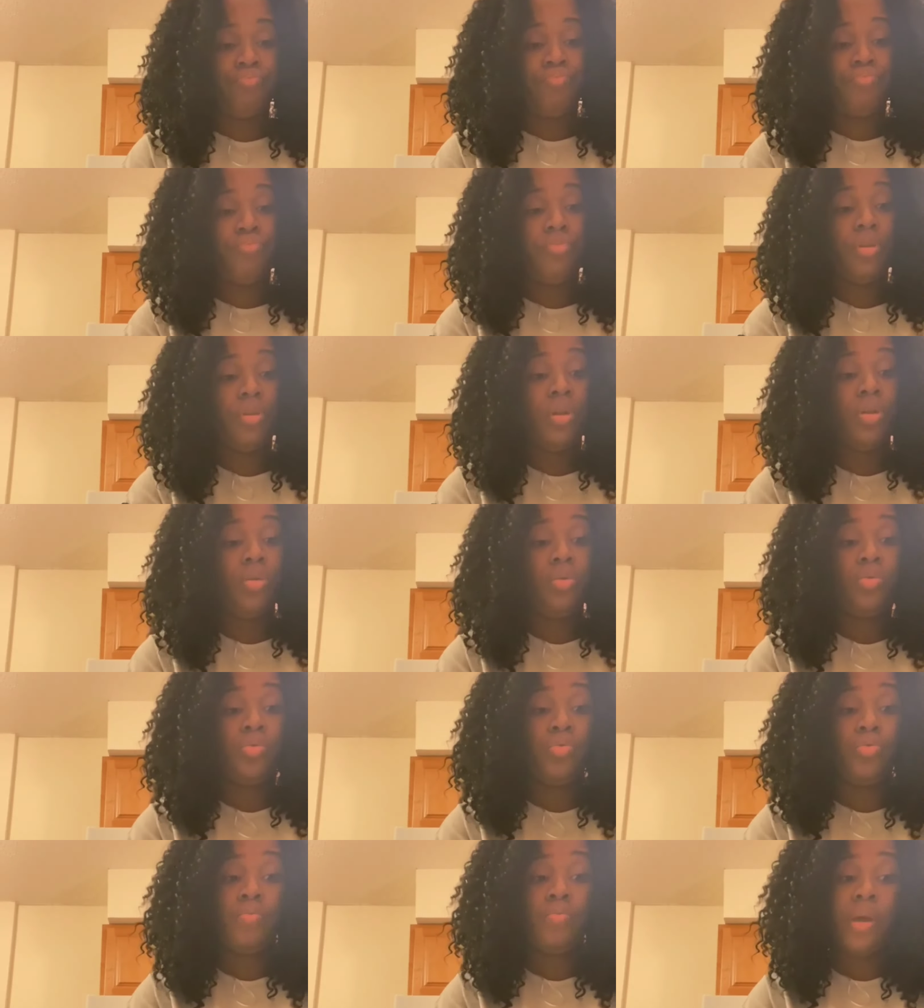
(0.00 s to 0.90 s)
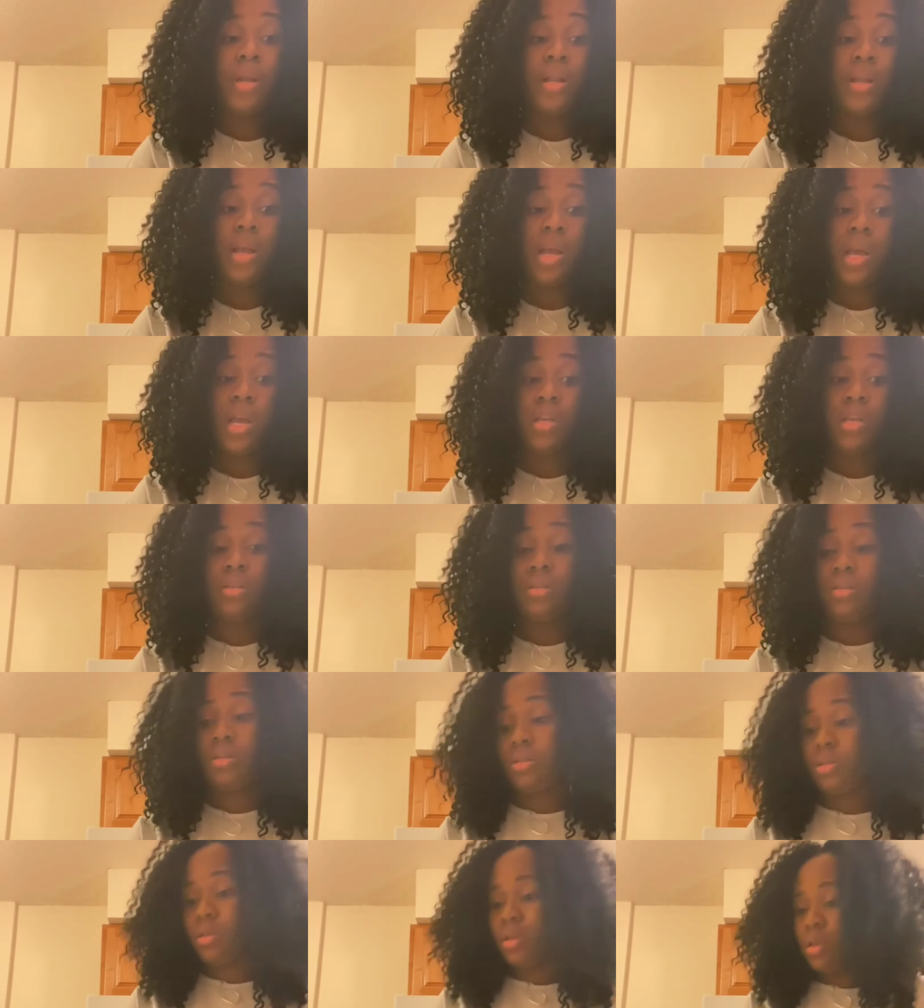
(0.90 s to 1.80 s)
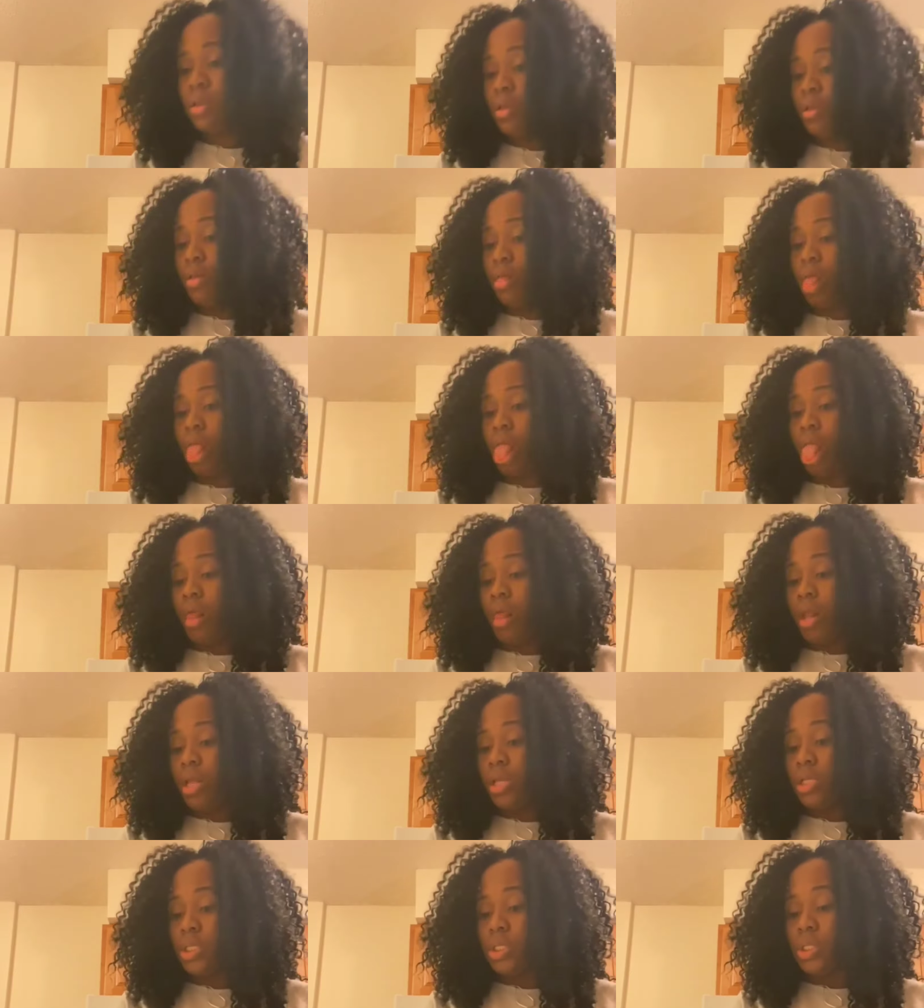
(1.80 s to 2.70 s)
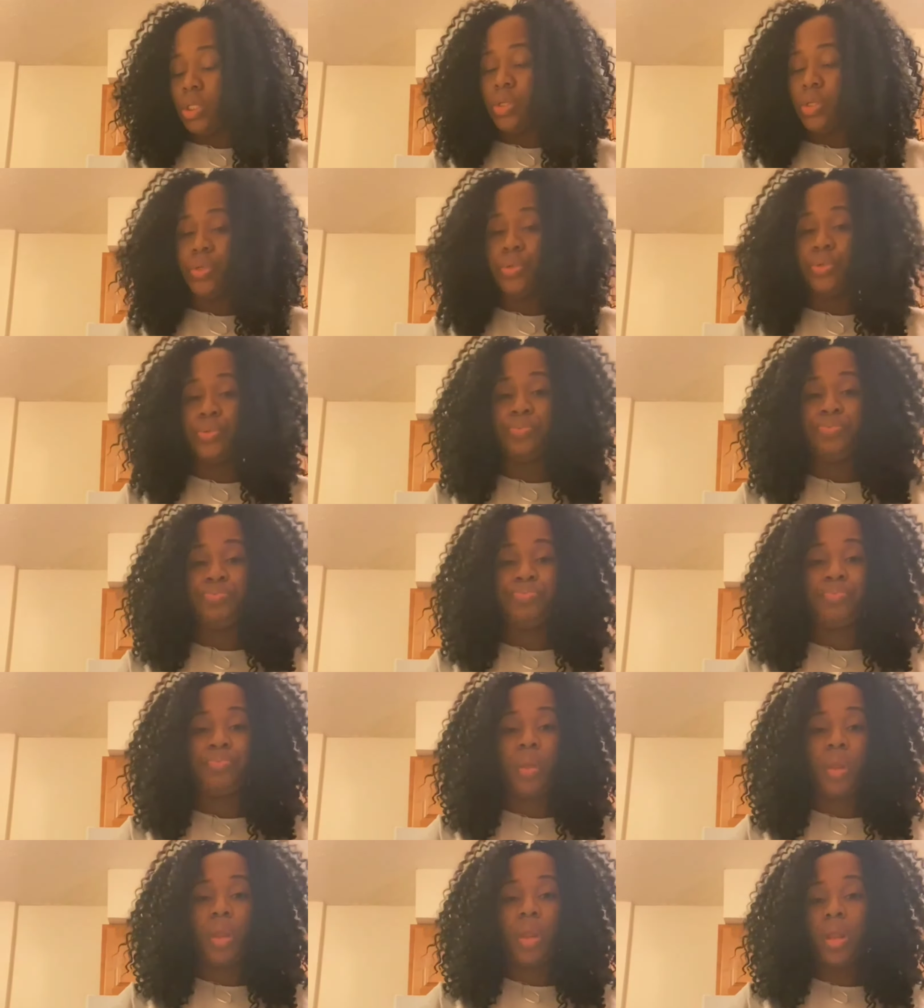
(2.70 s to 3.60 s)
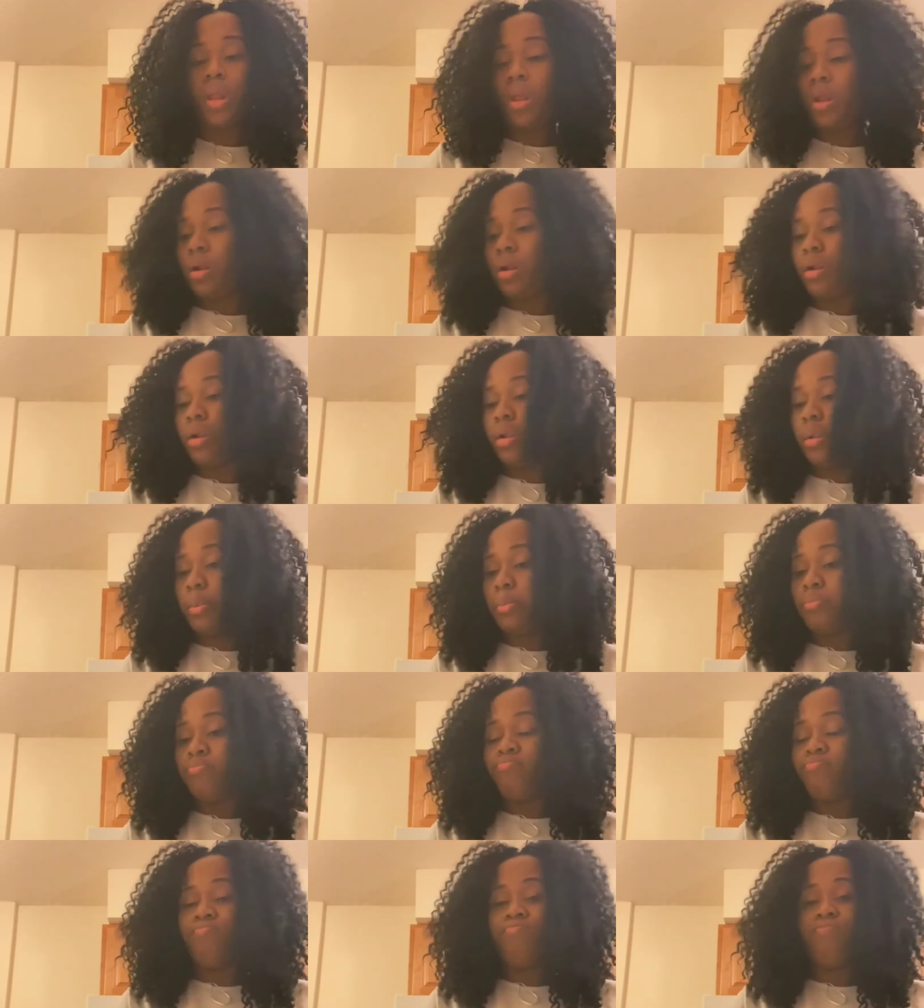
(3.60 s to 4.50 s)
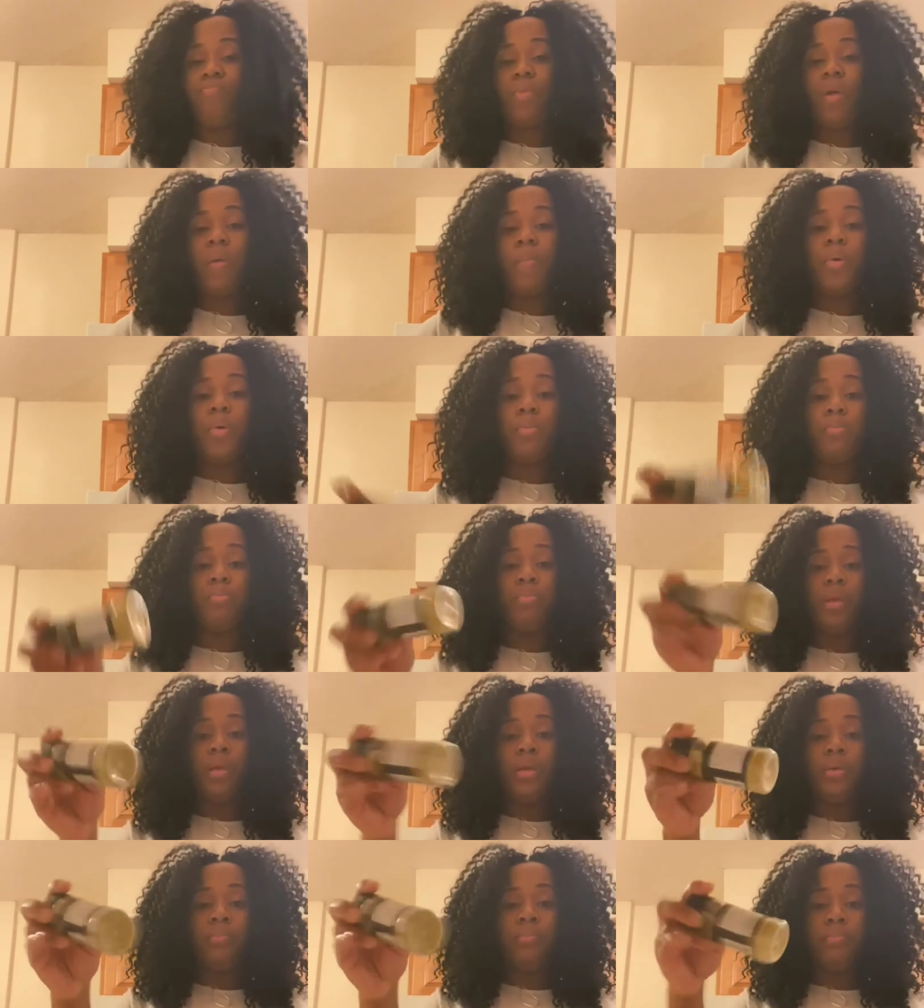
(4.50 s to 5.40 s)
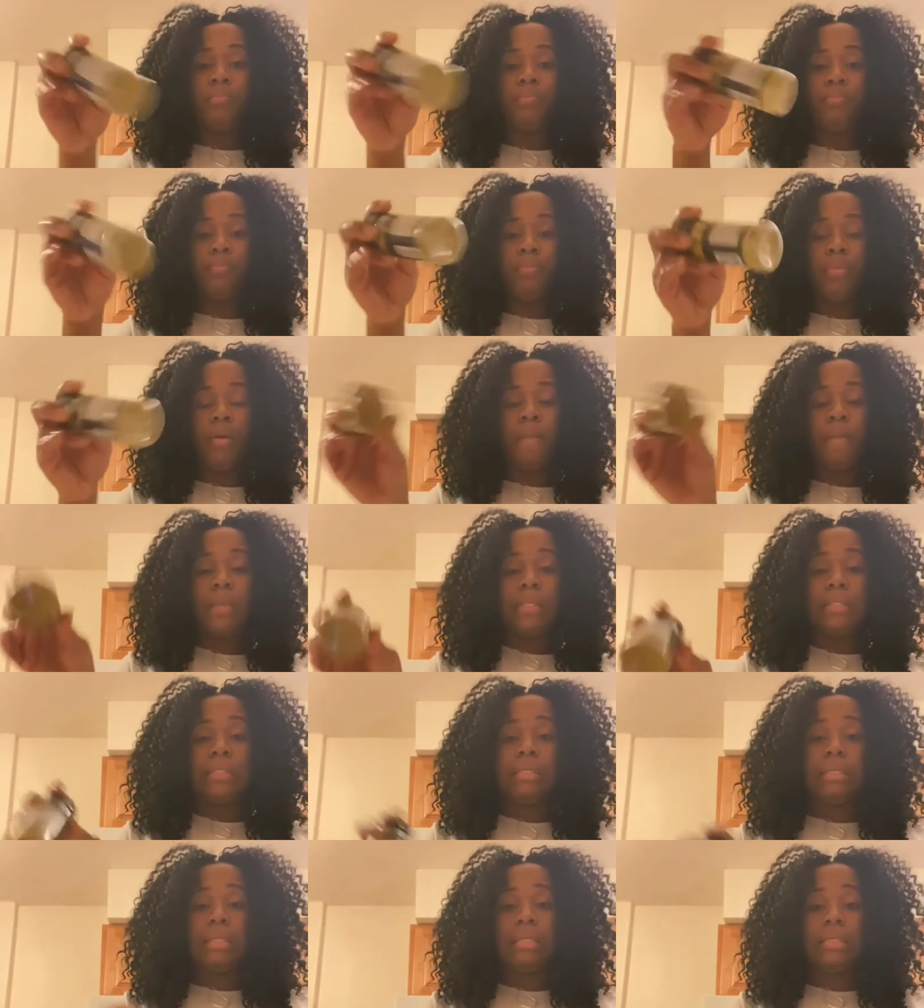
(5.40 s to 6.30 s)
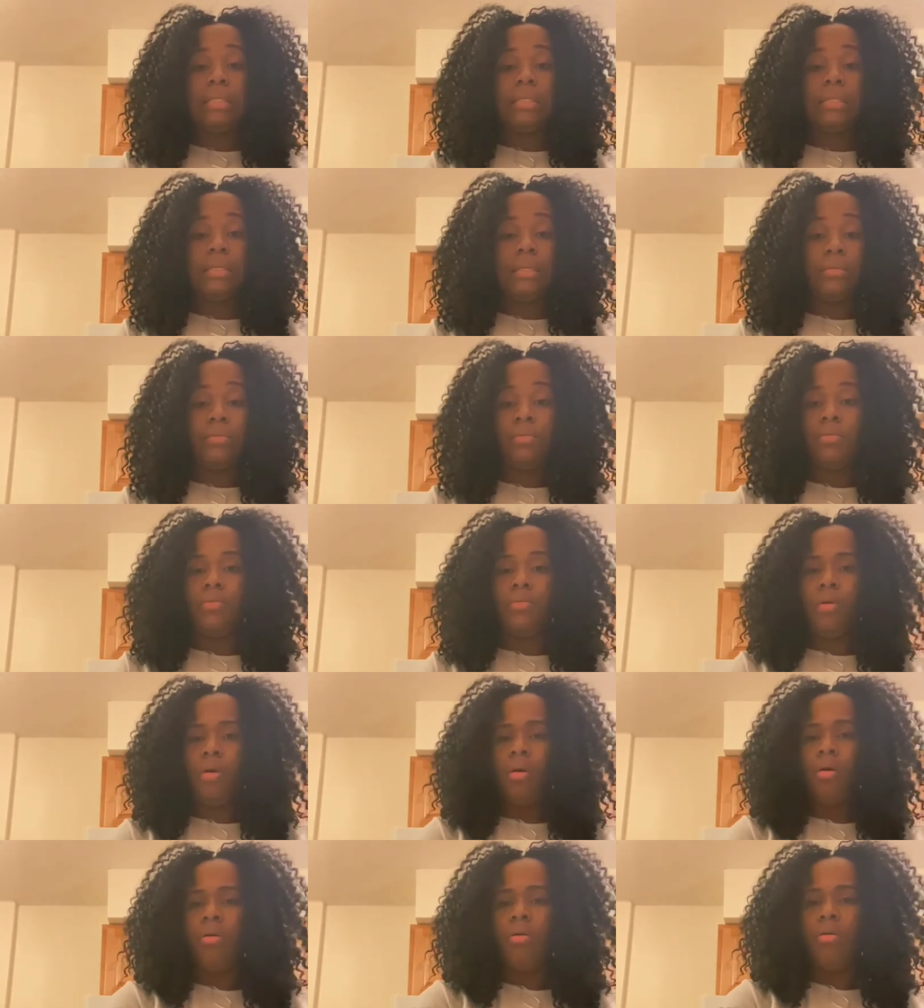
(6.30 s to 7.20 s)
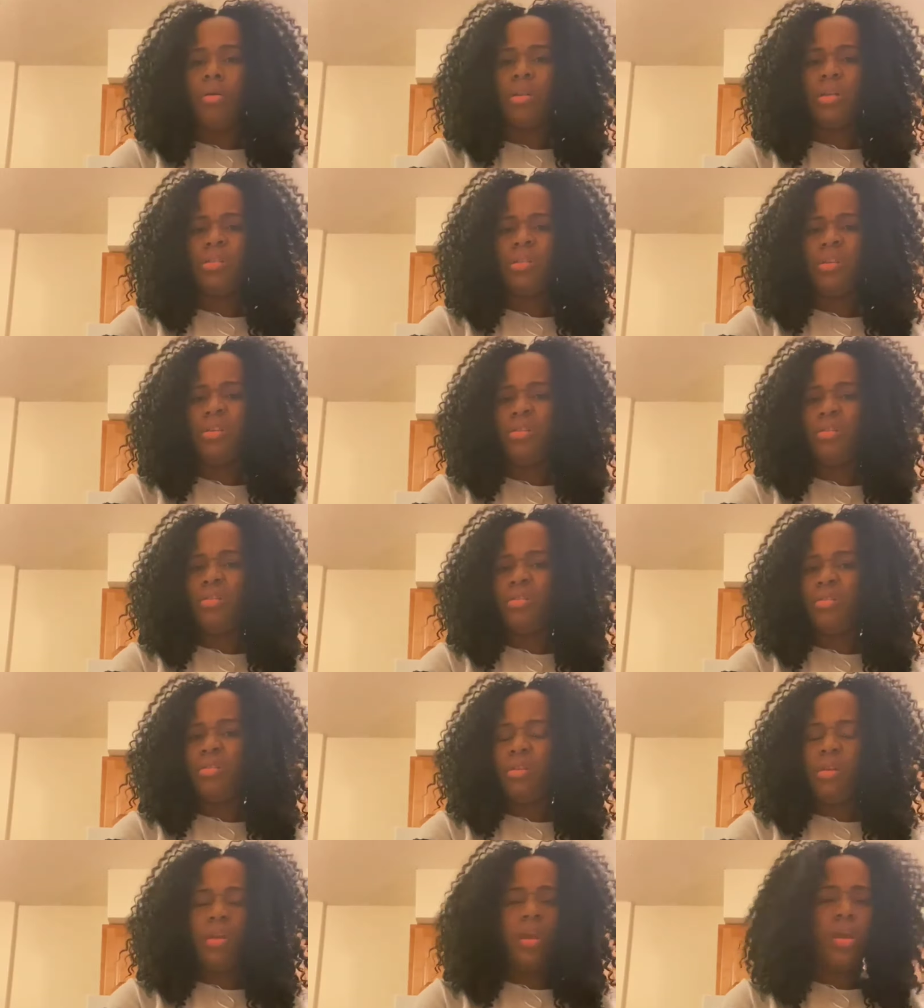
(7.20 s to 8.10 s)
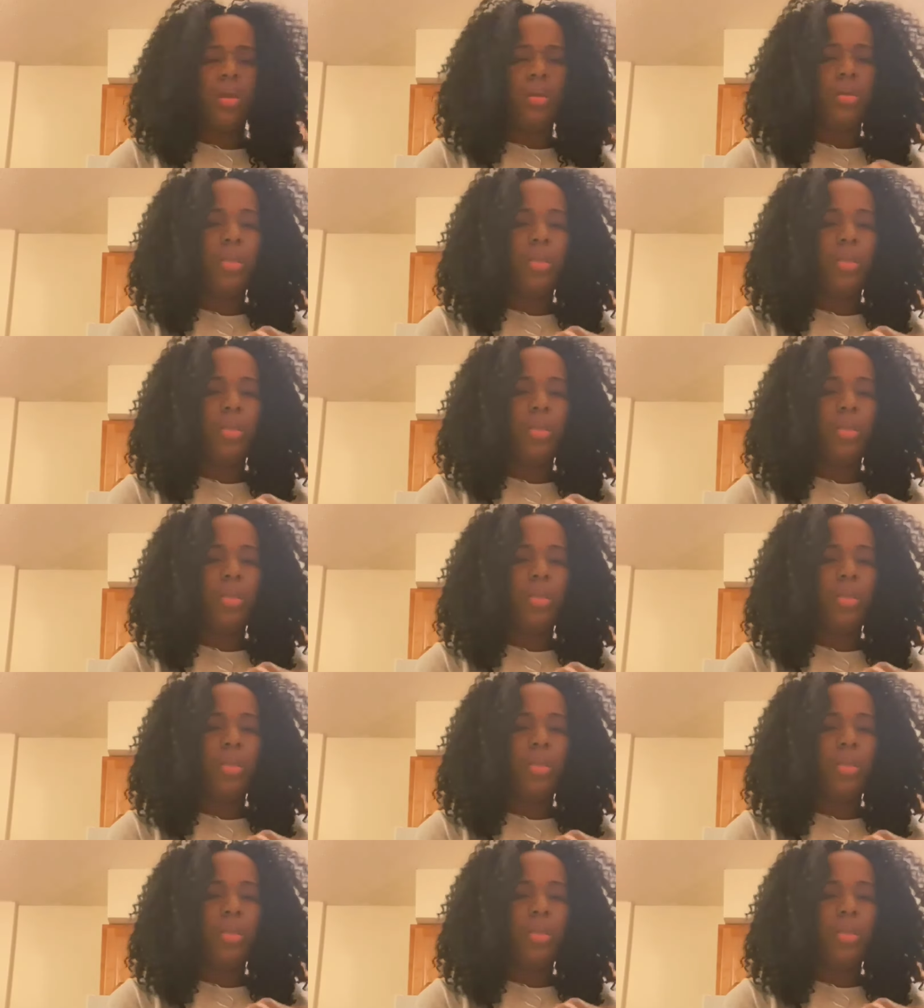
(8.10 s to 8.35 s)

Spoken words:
It don't look too bad, guys. So now, I'm going to put my seasoning. No, I saw? Yeah.